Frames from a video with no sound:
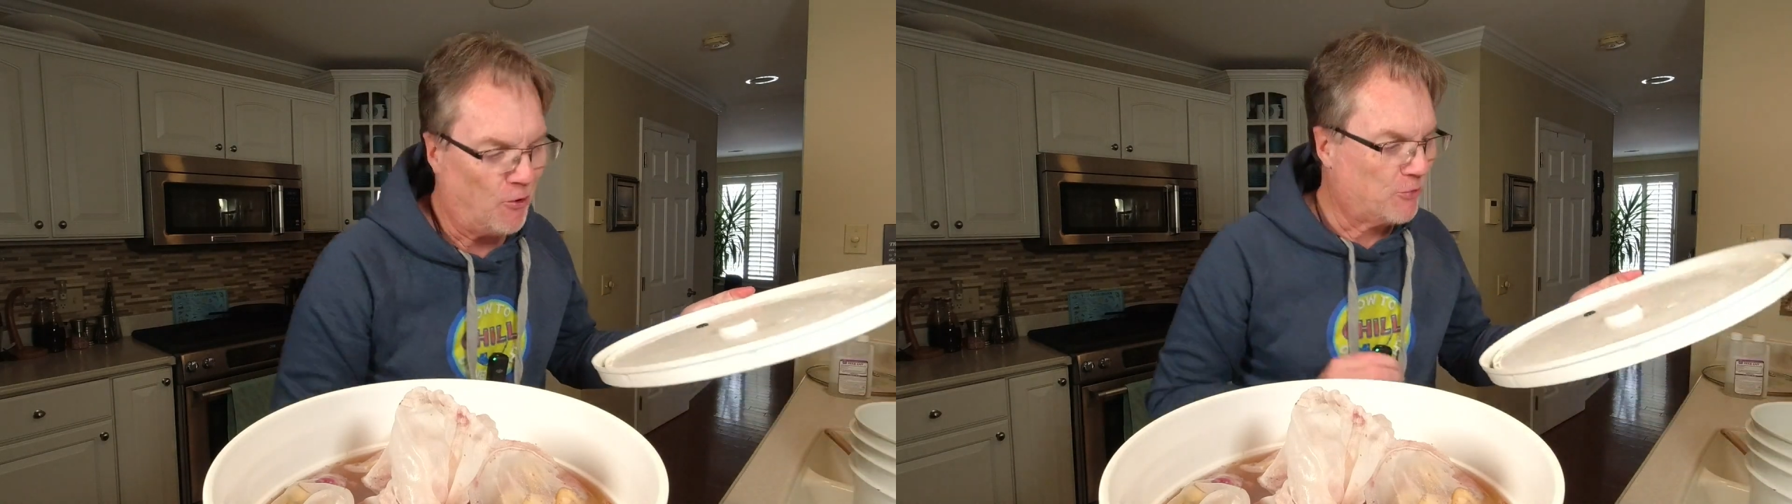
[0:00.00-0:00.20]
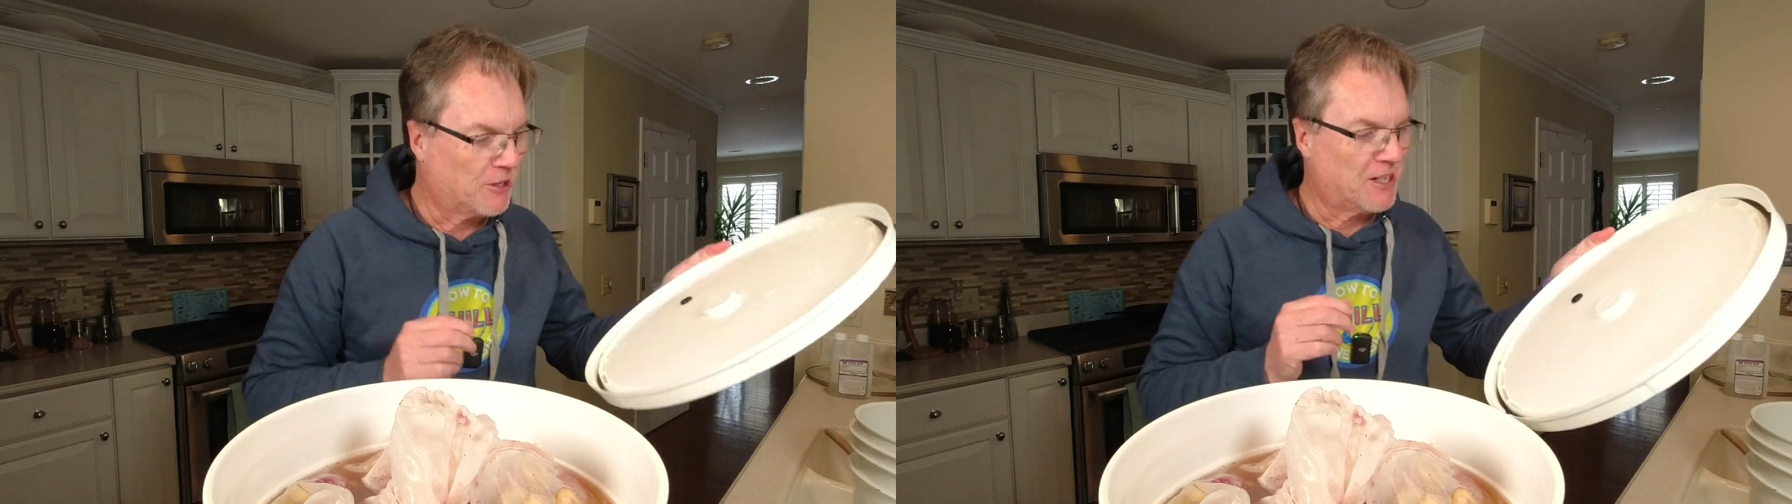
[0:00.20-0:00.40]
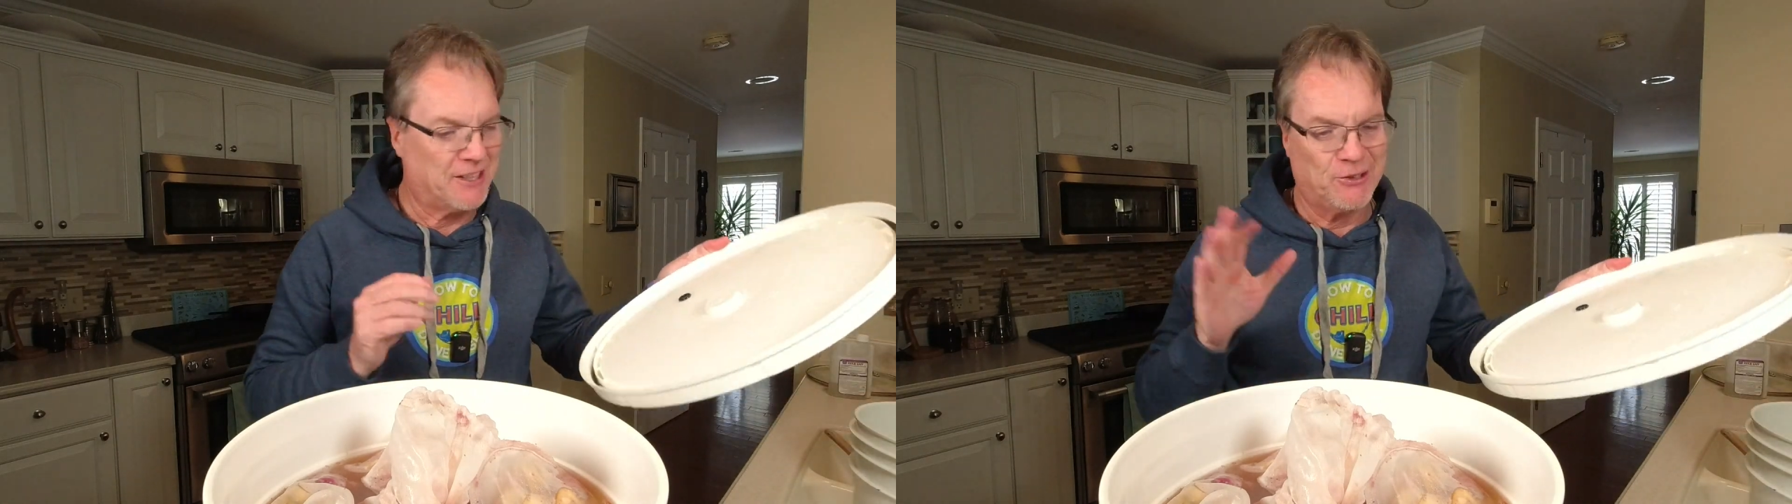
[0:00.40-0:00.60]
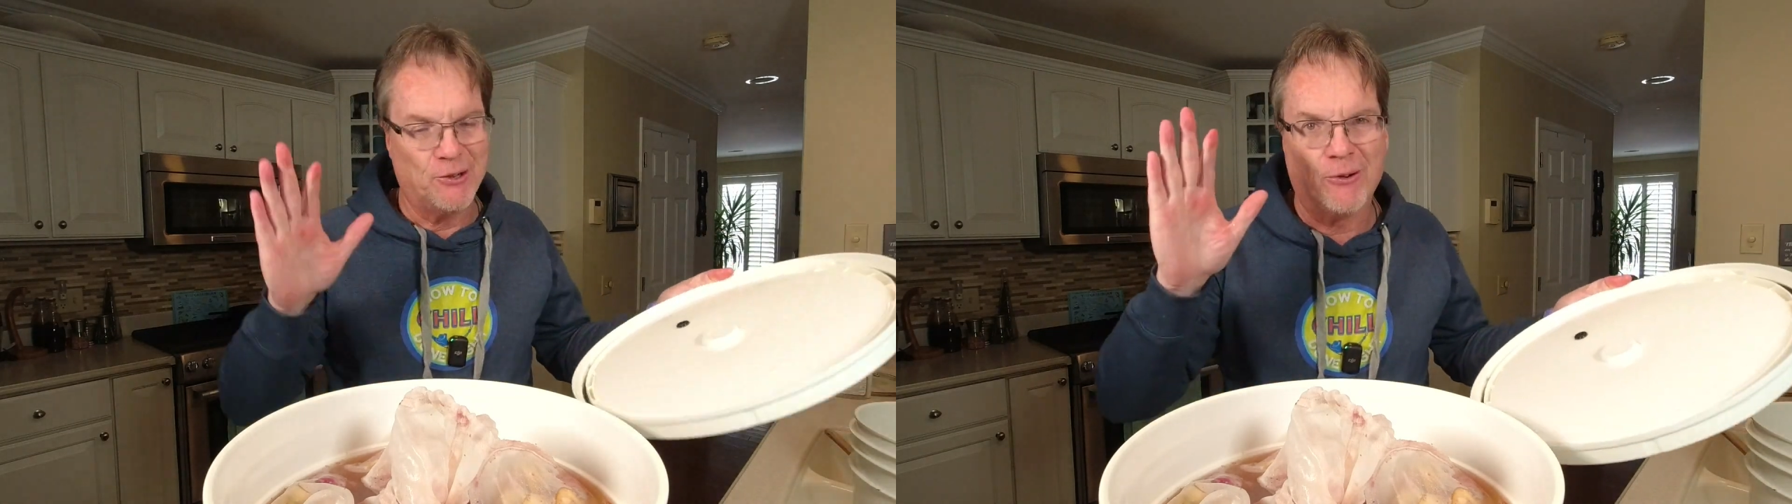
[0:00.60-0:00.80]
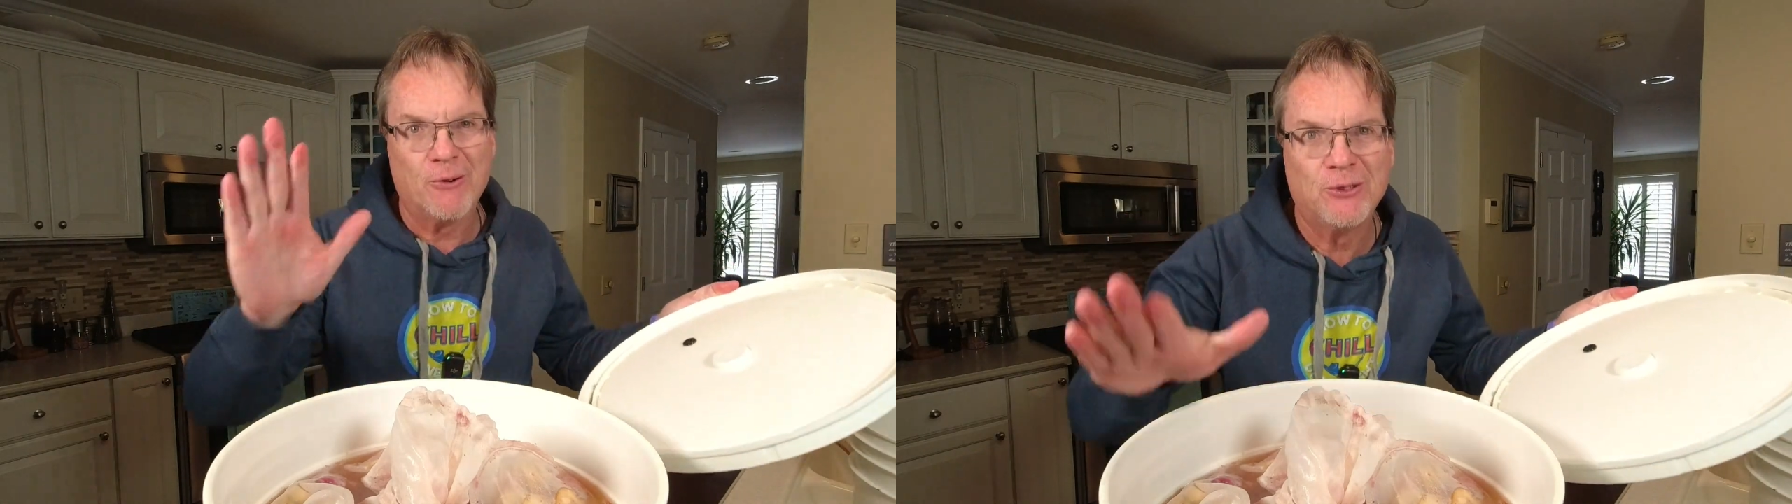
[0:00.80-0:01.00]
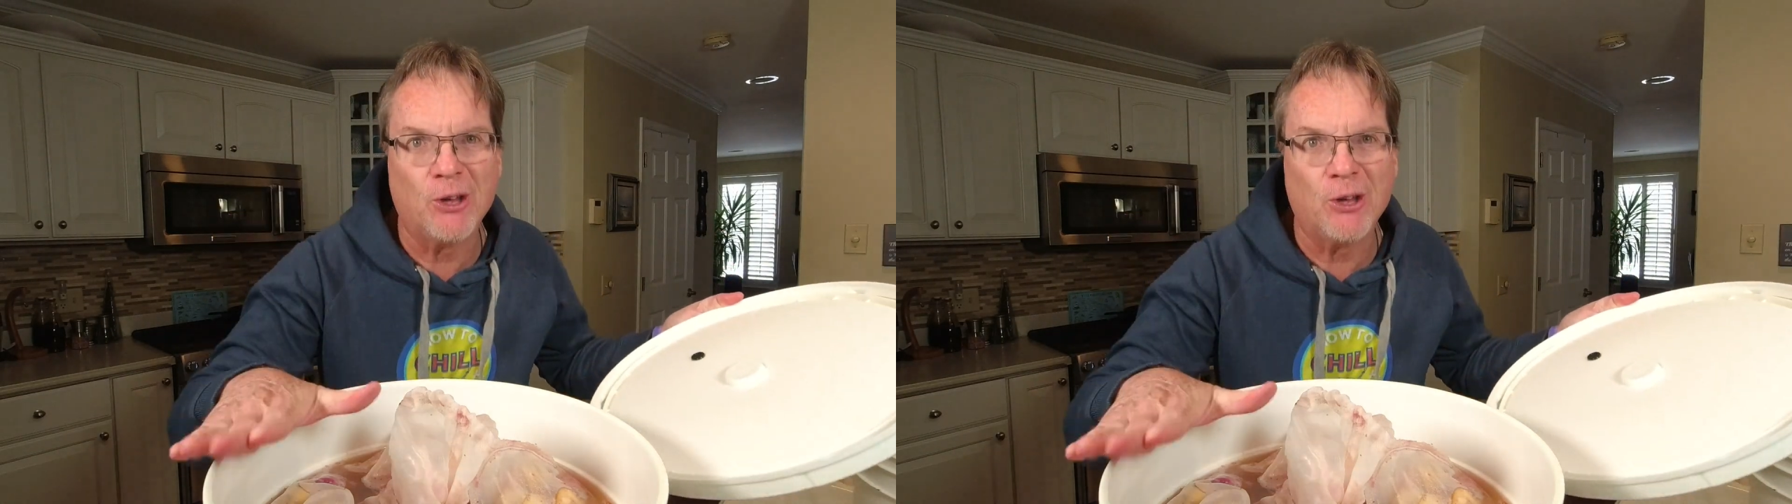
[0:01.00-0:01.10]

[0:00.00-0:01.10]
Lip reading: what we're going to do,